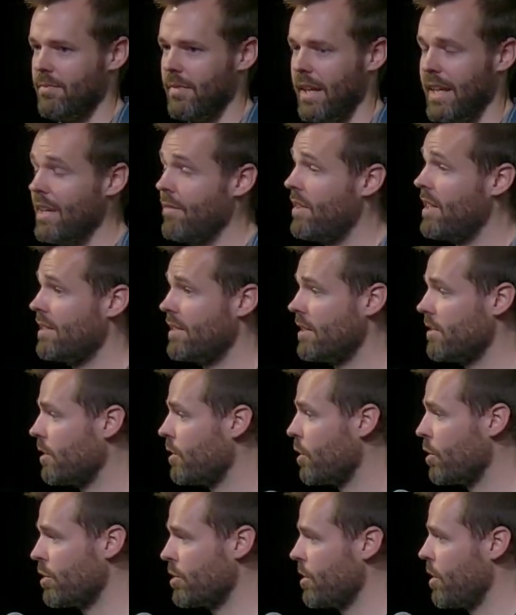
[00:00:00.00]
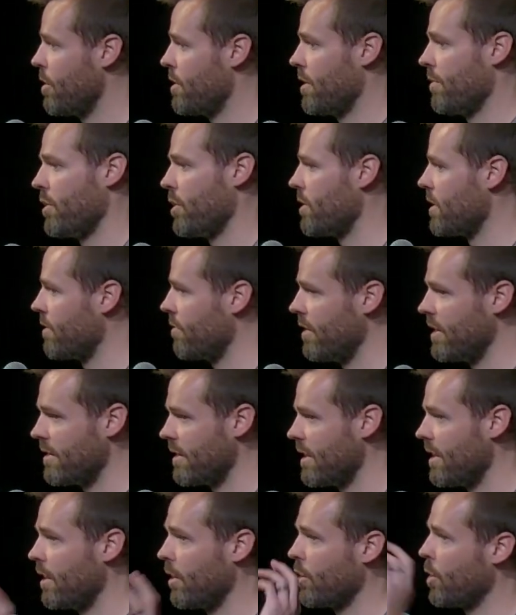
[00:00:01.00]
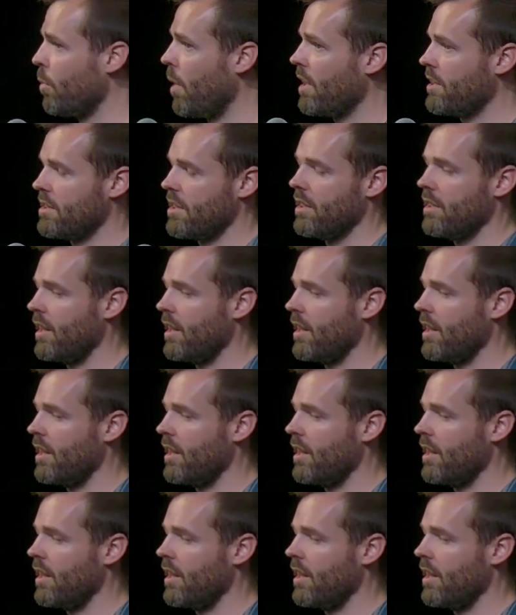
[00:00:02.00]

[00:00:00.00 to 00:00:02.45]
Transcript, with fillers: And if this isn't your church, if you're just visiting or you're watching